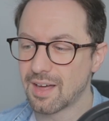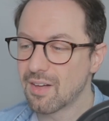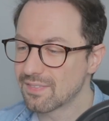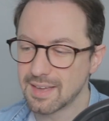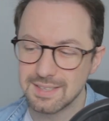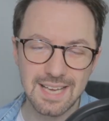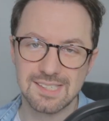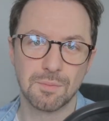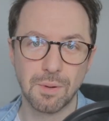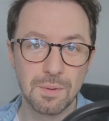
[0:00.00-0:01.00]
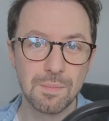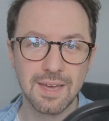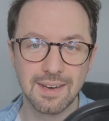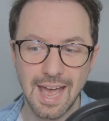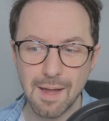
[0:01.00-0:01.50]
Aren't they, yes, they'll probably
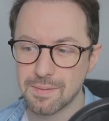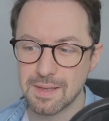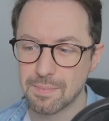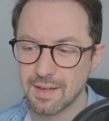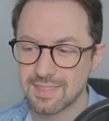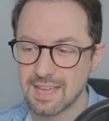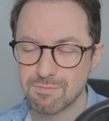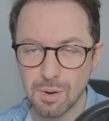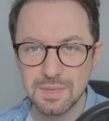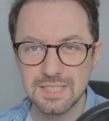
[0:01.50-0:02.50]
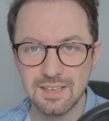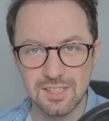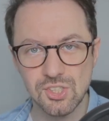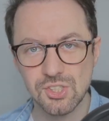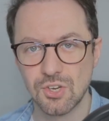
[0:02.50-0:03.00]
be unhappy, but they've probably done
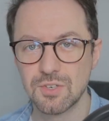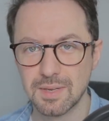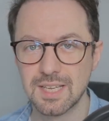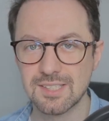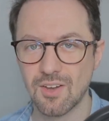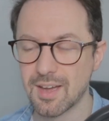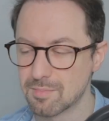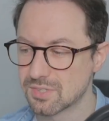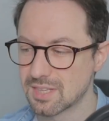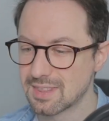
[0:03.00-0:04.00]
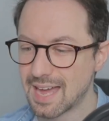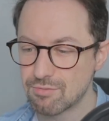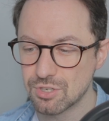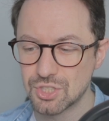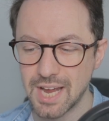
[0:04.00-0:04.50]
it so many times that that
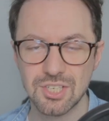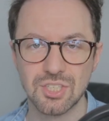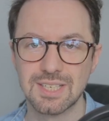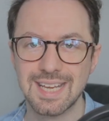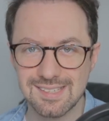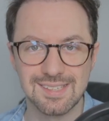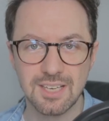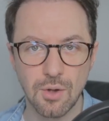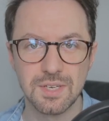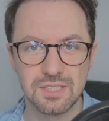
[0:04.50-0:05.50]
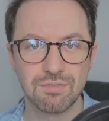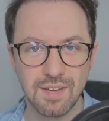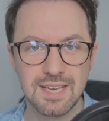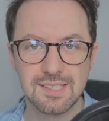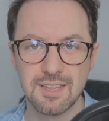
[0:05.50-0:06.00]
rejection isn't going to
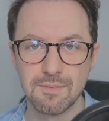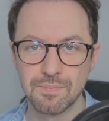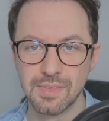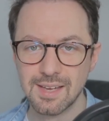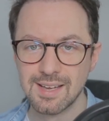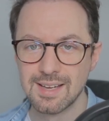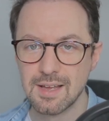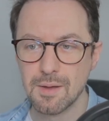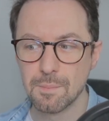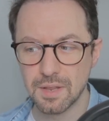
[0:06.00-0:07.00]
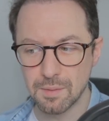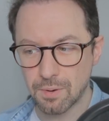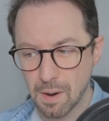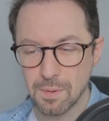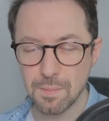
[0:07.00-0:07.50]
faze them. But the
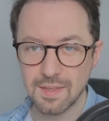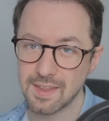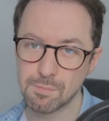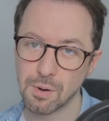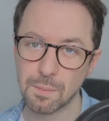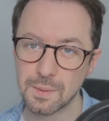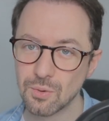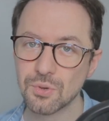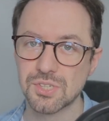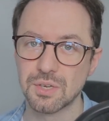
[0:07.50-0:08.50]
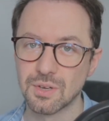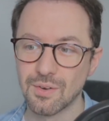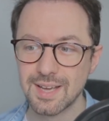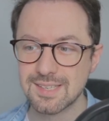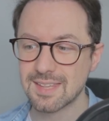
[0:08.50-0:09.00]
problem that they probably also
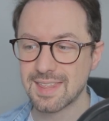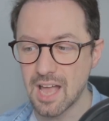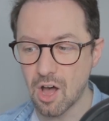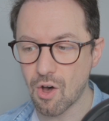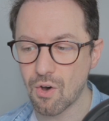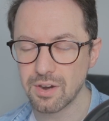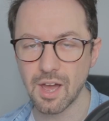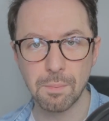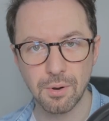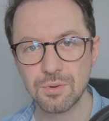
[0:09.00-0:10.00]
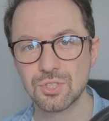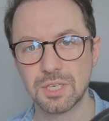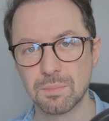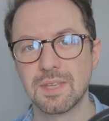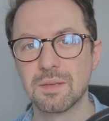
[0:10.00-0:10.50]
got is that they aren't
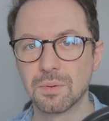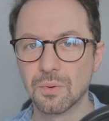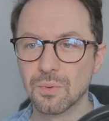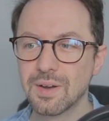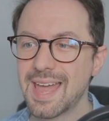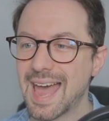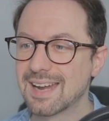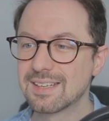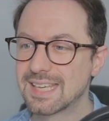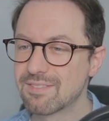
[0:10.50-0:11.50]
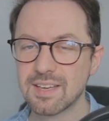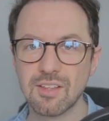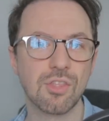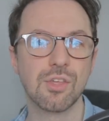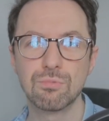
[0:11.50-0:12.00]
approaching people and
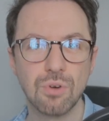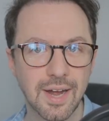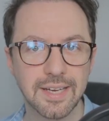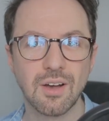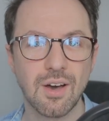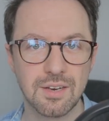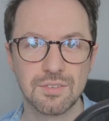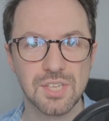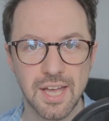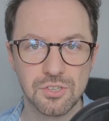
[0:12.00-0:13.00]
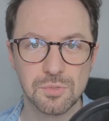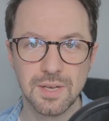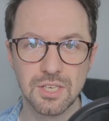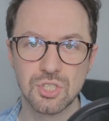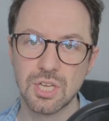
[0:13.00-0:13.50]
giving the right kind of sales
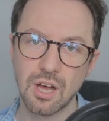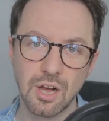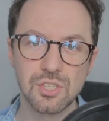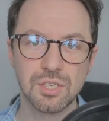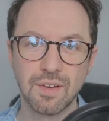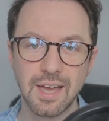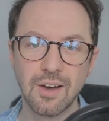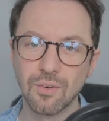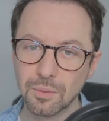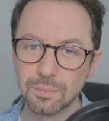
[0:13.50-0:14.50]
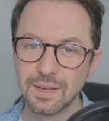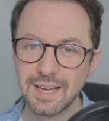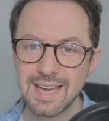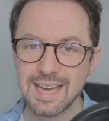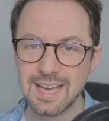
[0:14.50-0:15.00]
pitch to ask for help.
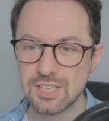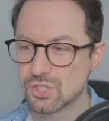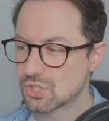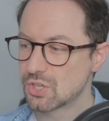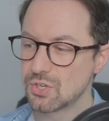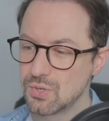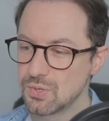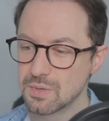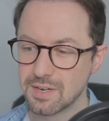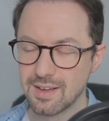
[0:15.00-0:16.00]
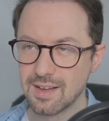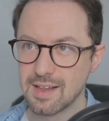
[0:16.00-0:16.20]
It's too.